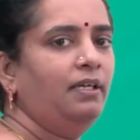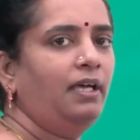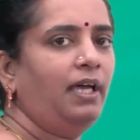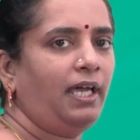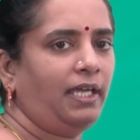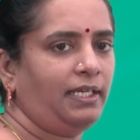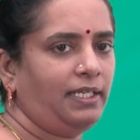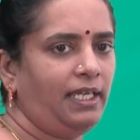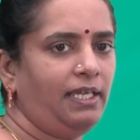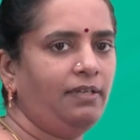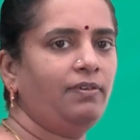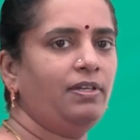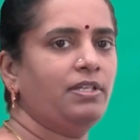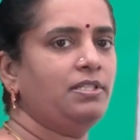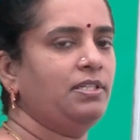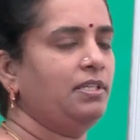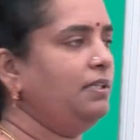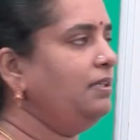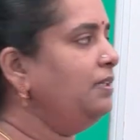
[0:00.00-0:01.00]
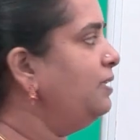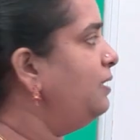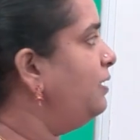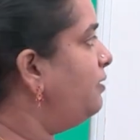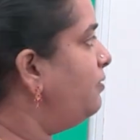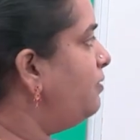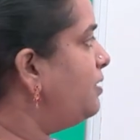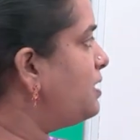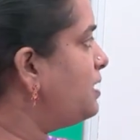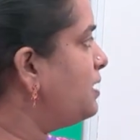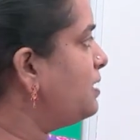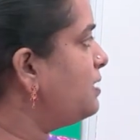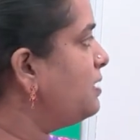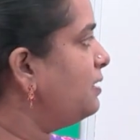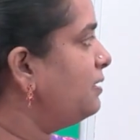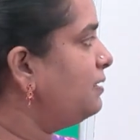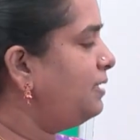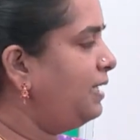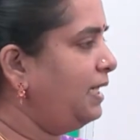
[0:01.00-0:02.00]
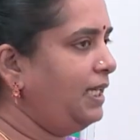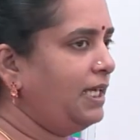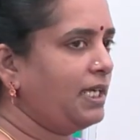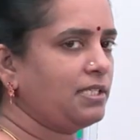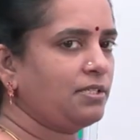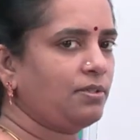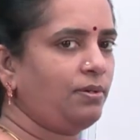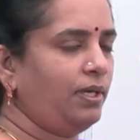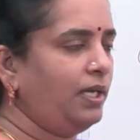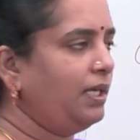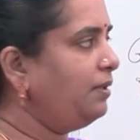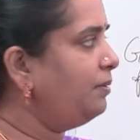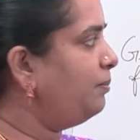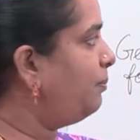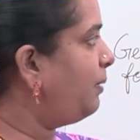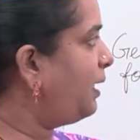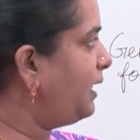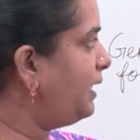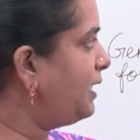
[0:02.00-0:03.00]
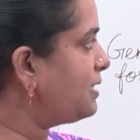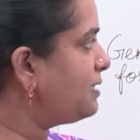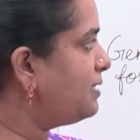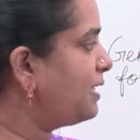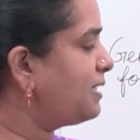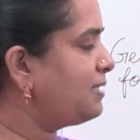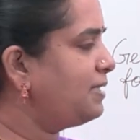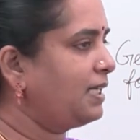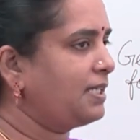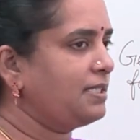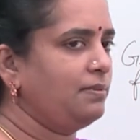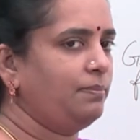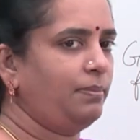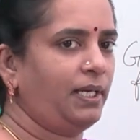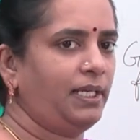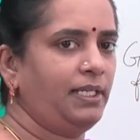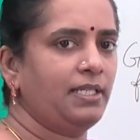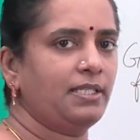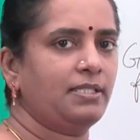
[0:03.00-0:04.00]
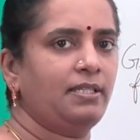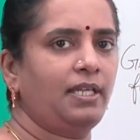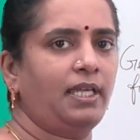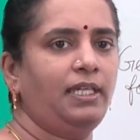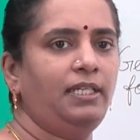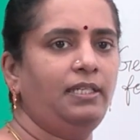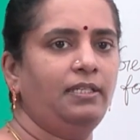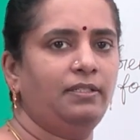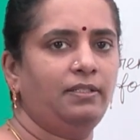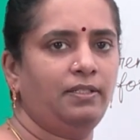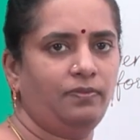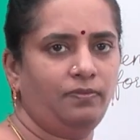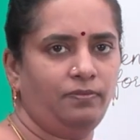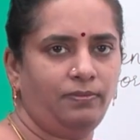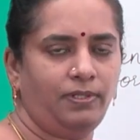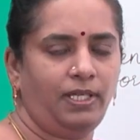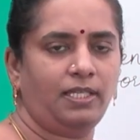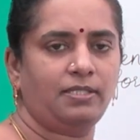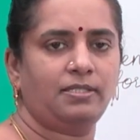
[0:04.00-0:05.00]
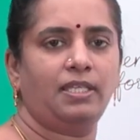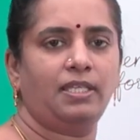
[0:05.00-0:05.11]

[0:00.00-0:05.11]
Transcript: an equation which is 3x square minus 6x minus 9 is